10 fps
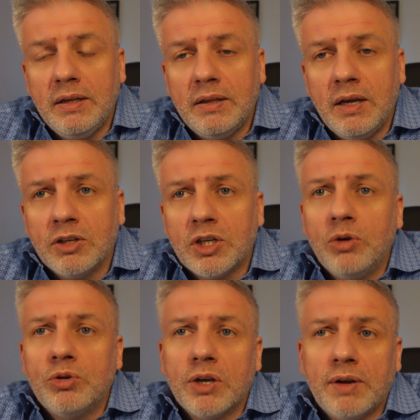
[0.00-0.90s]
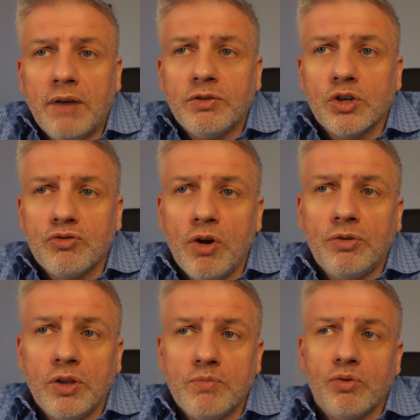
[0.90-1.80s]
The article also covers the
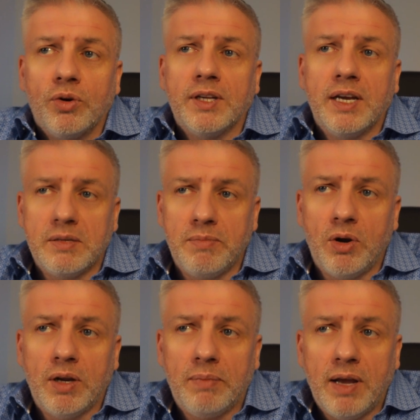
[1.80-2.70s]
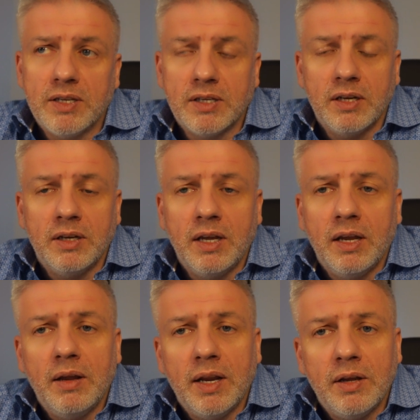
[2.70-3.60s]
growth in the broader data marketplace, and
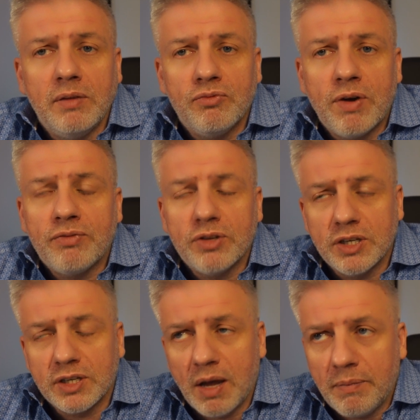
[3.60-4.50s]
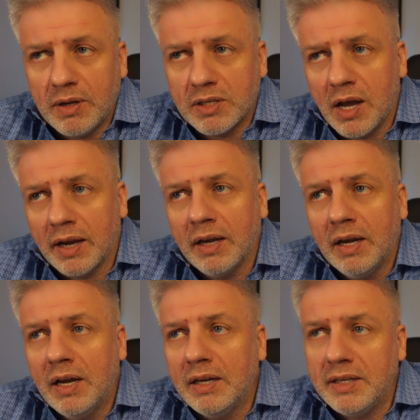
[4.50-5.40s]
it references companies like
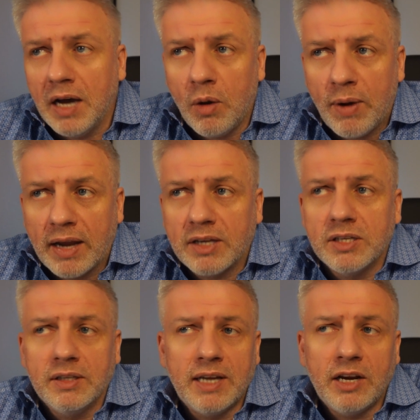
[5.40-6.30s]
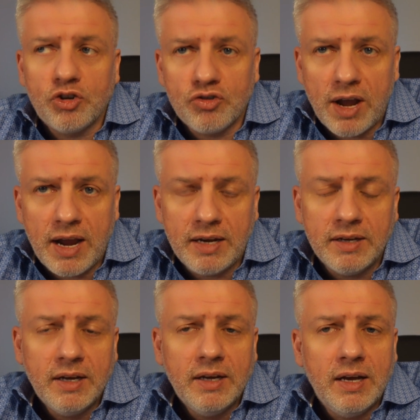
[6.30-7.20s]
Darwex and Data
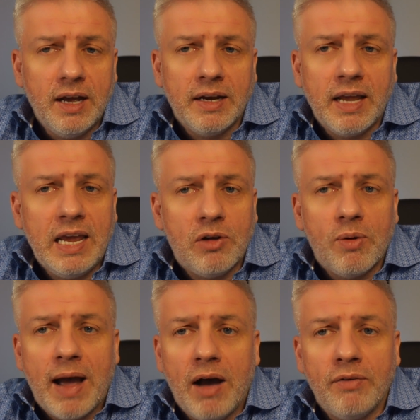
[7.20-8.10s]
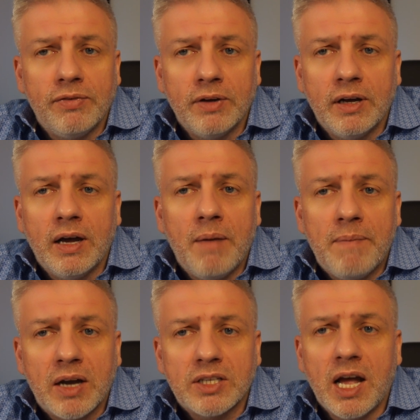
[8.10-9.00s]
Trade and Eagle Alpha,
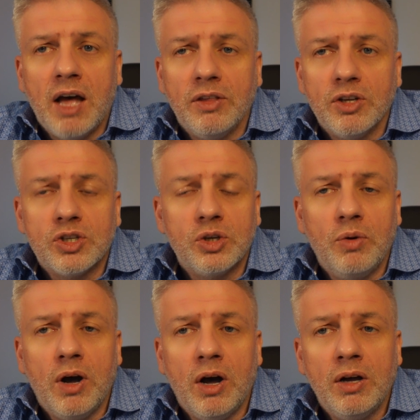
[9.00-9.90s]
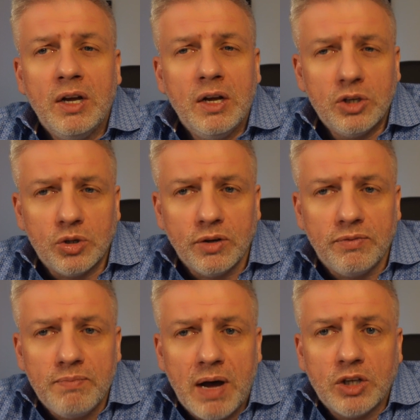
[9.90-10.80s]
amongst others, who are sort
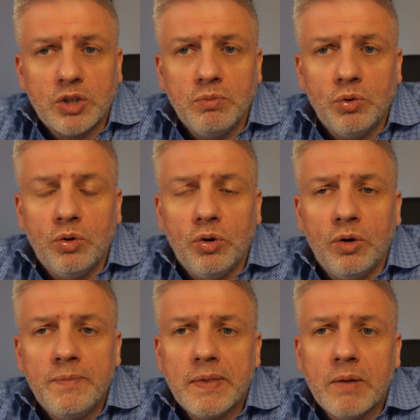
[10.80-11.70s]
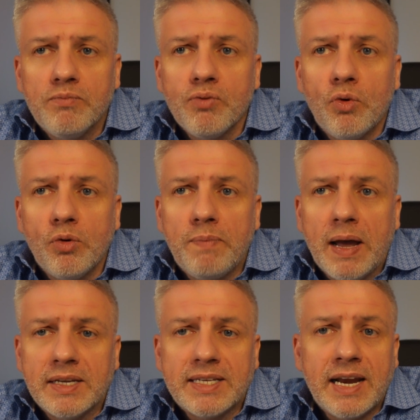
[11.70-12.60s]
of much more
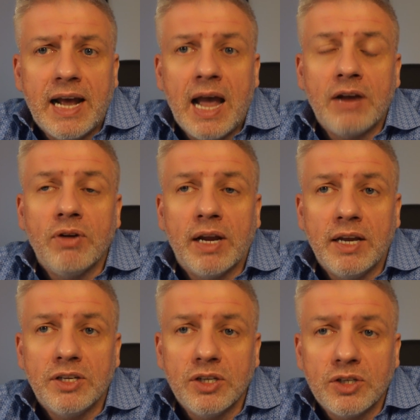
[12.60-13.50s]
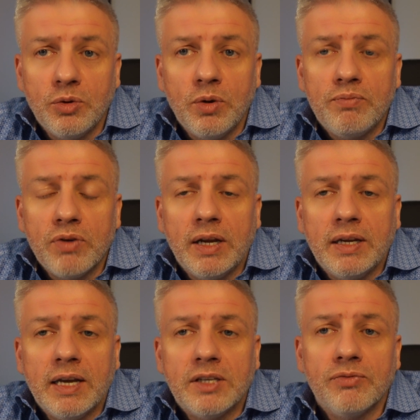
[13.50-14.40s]
broad-based data aggregators who are
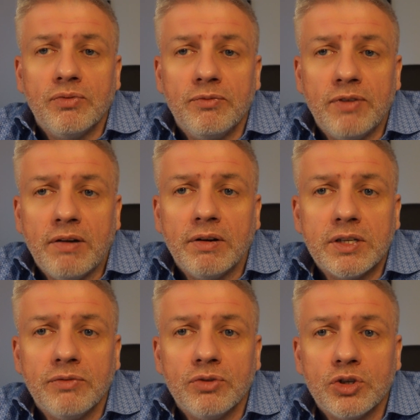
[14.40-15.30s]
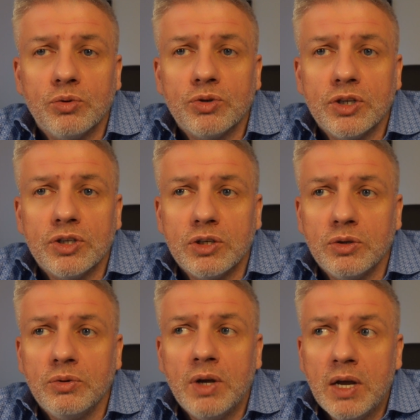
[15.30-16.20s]
bringing data from various different sources
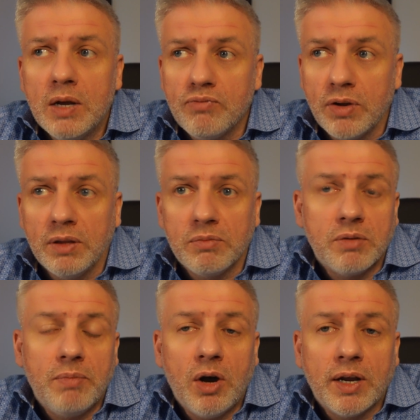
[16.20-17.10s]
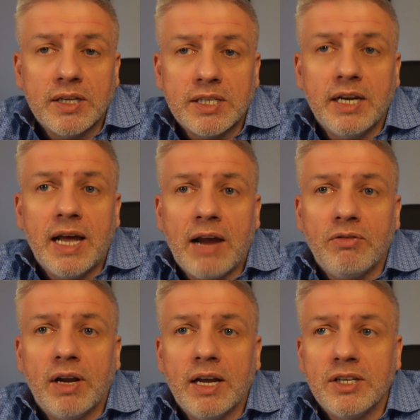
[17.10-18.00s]
to bring them to market as data
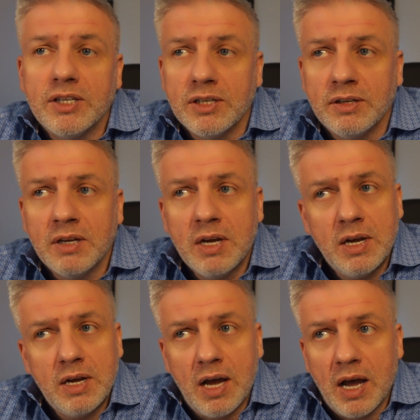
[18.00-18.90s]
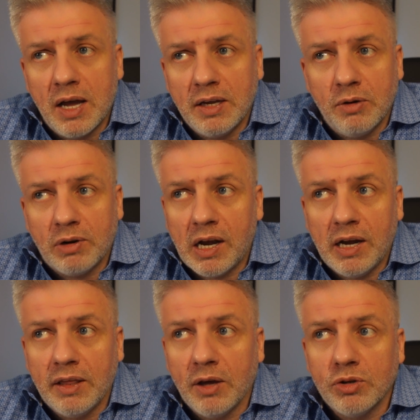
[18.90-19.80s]
aggregators. And
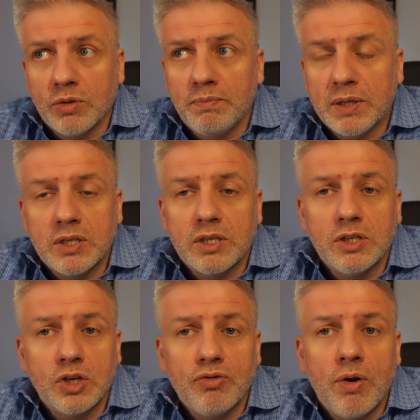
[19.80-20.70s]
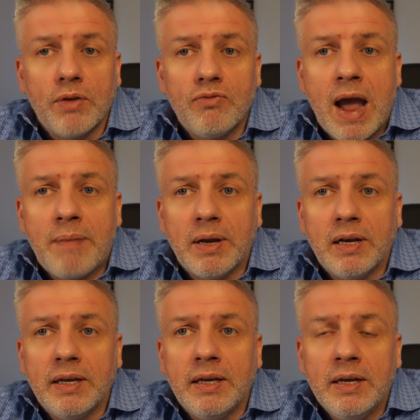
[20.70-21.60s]
clearly those businesses are growing
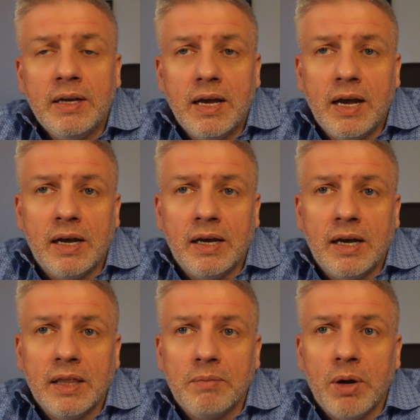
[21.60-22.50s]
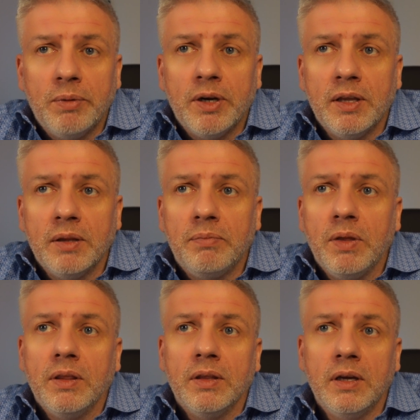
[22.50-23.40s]
rapidly at the moment, and
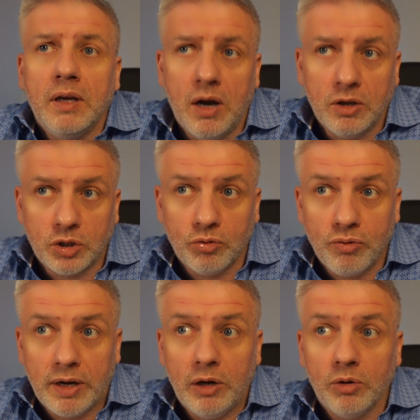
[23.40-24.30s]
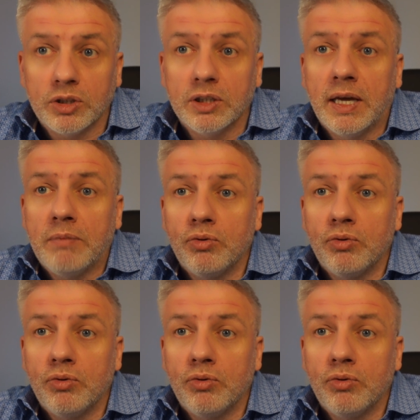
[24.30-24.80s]
the article really looks at that